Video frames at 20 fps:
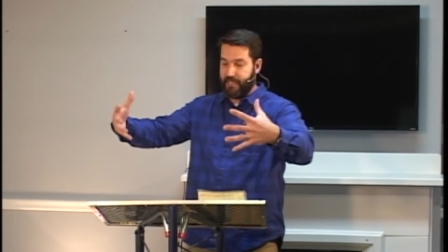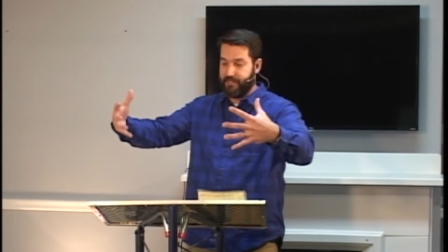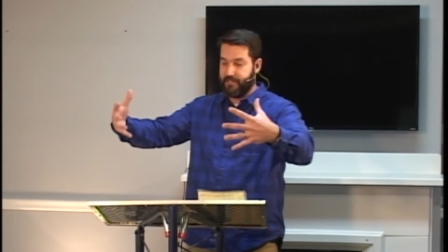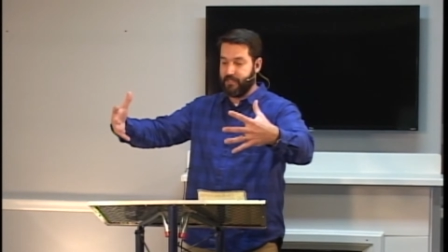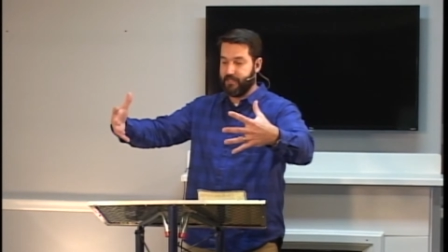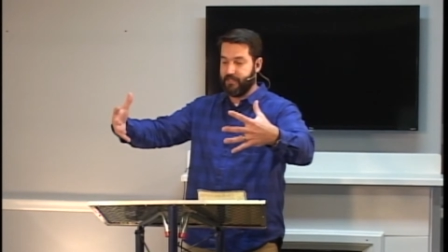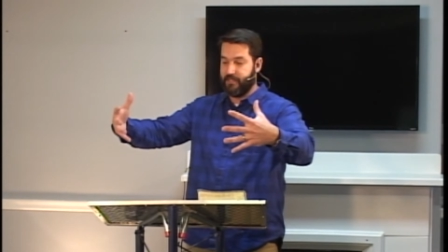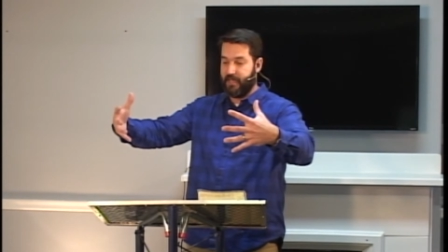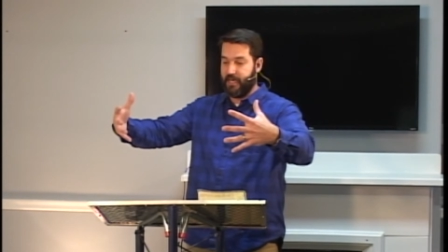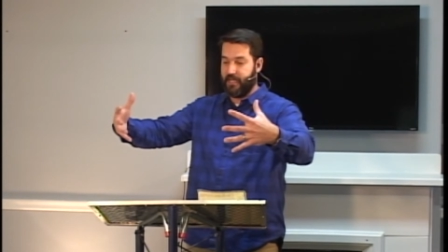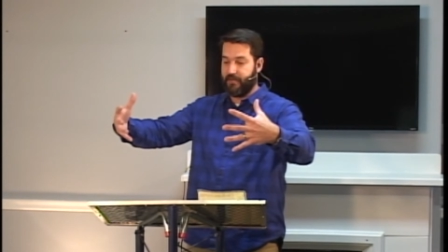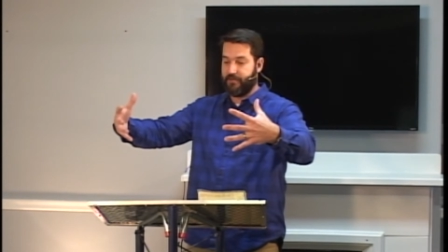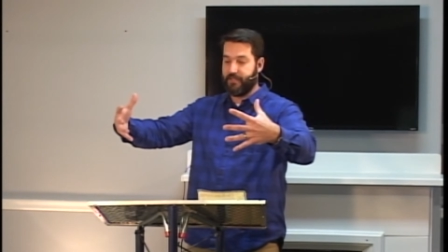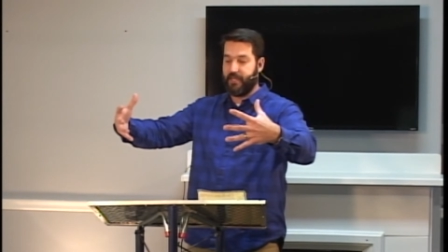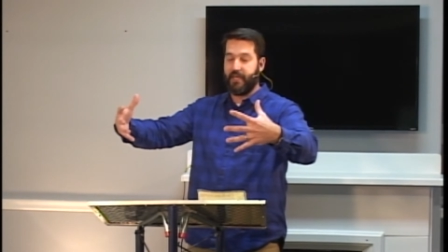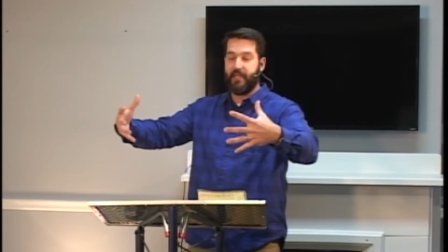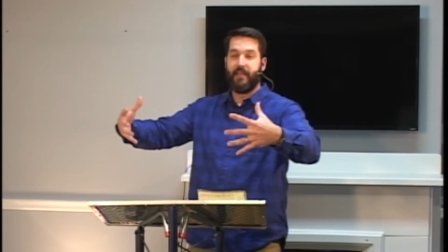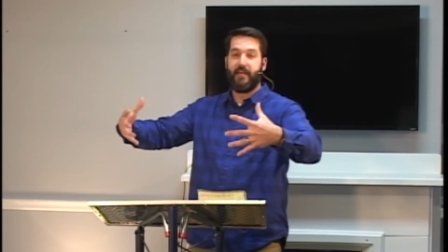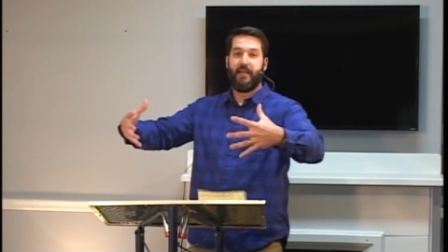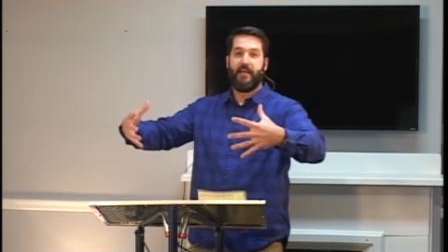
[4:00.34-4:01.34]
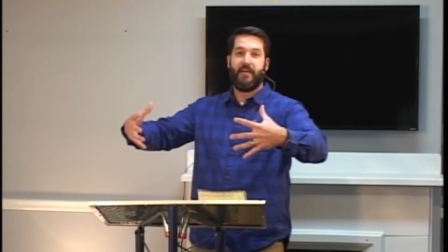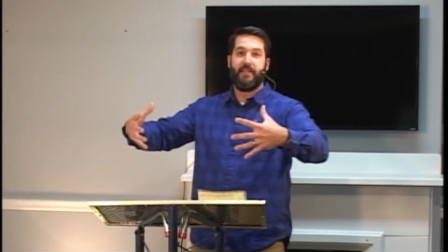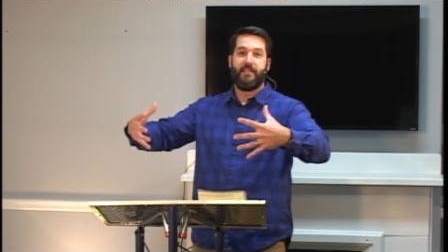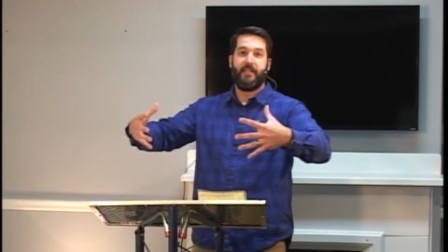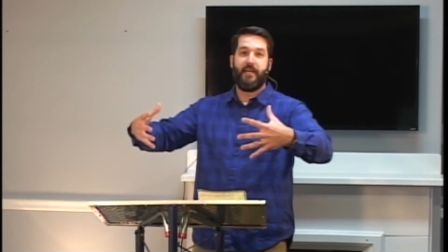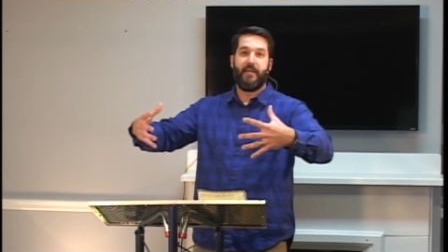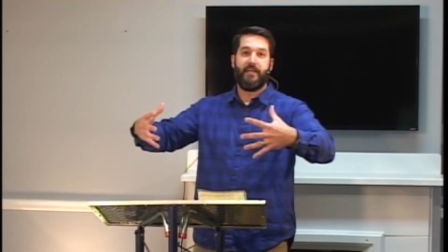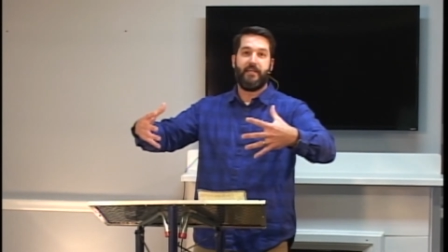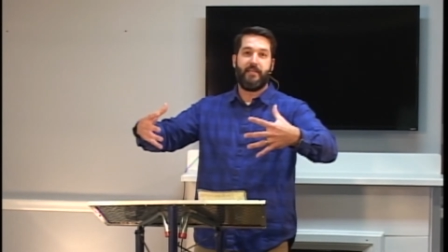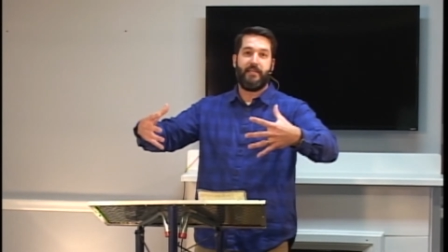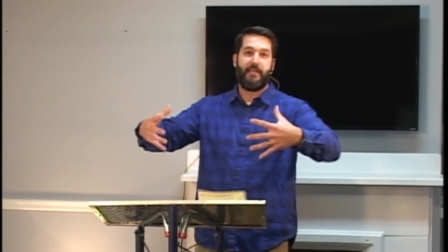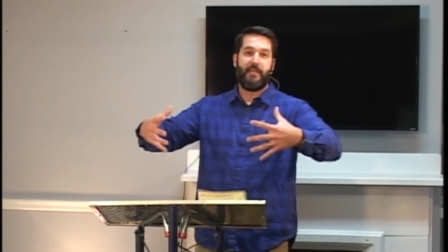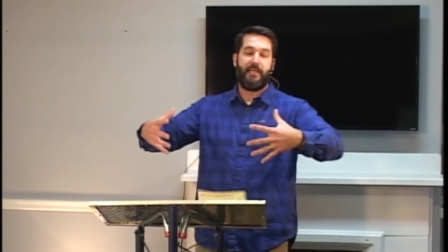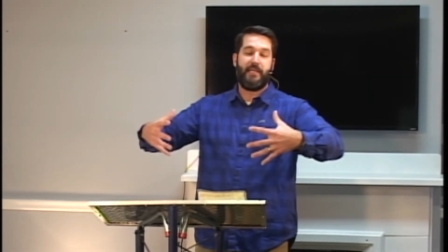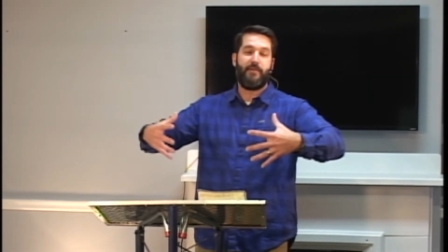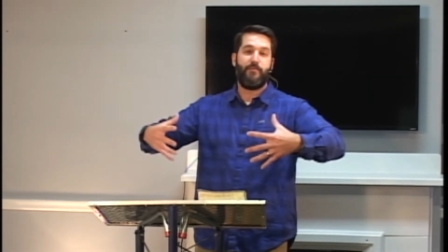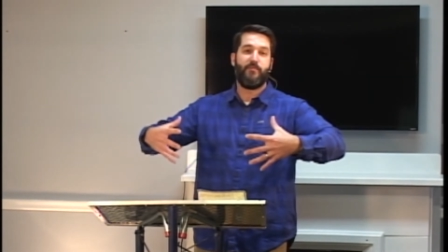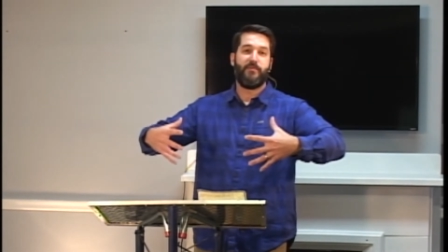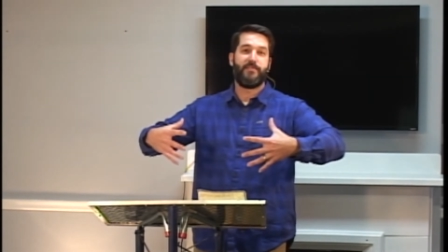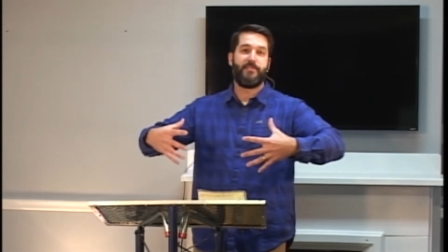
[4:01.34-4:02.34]
in the letter that, that, that
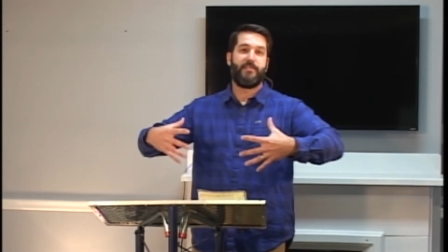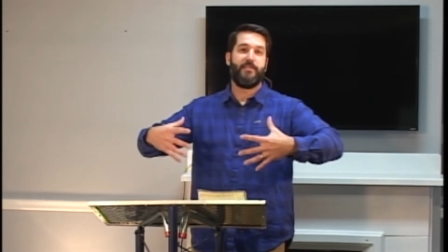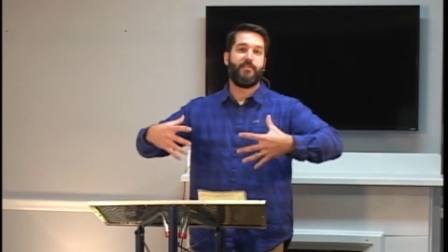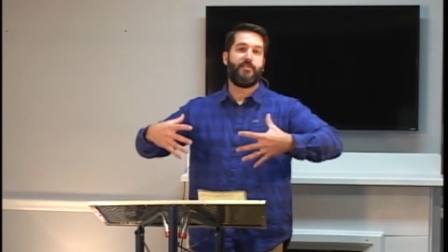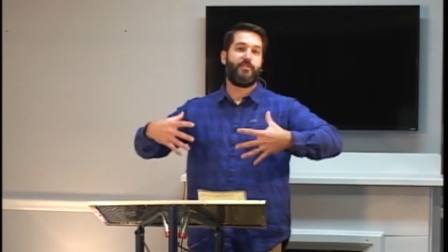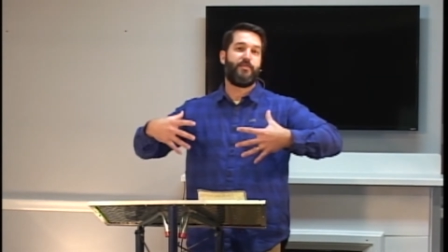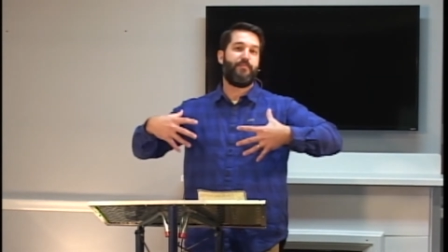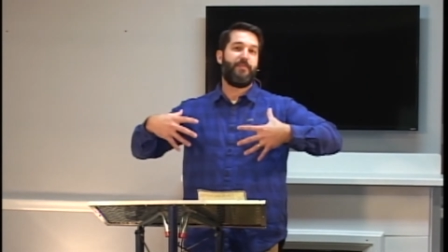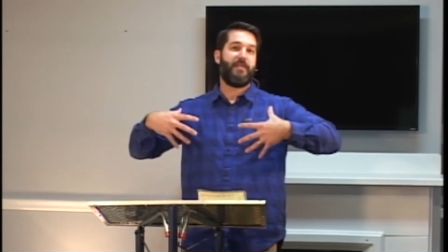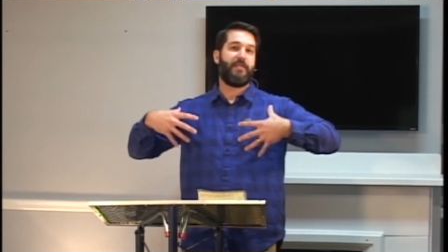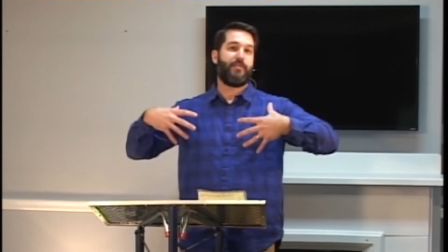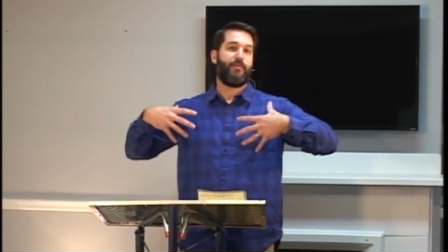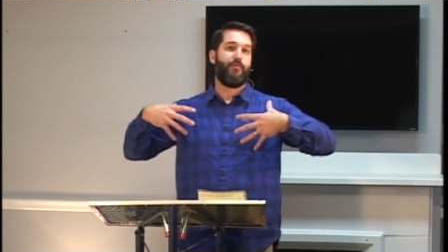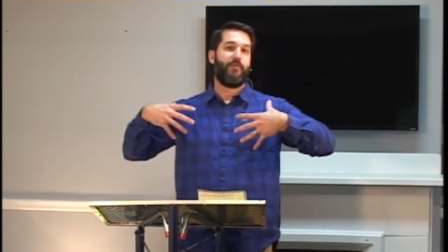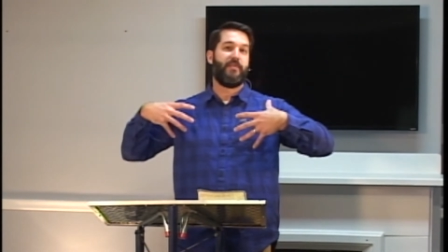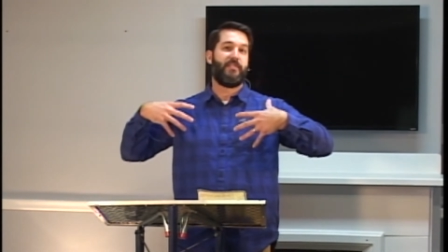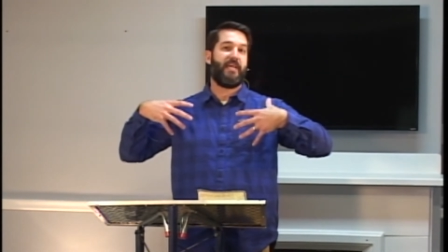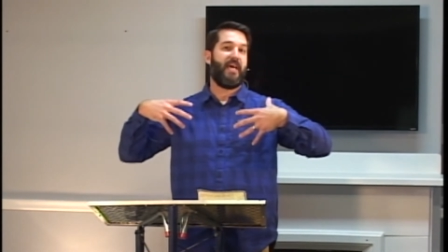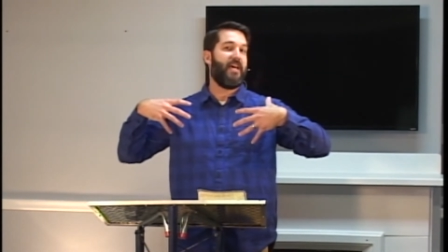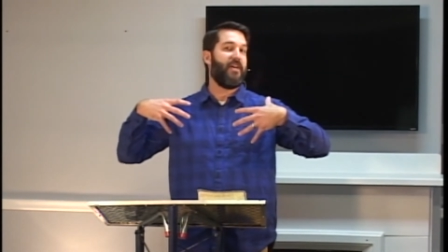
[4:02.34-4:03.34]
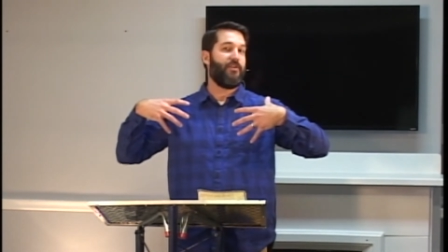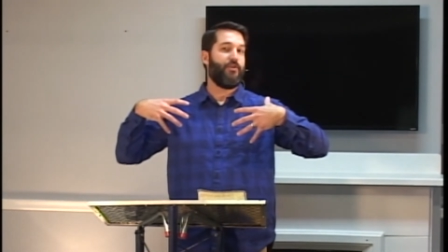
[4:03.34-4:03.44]
he wants to speak to us hey,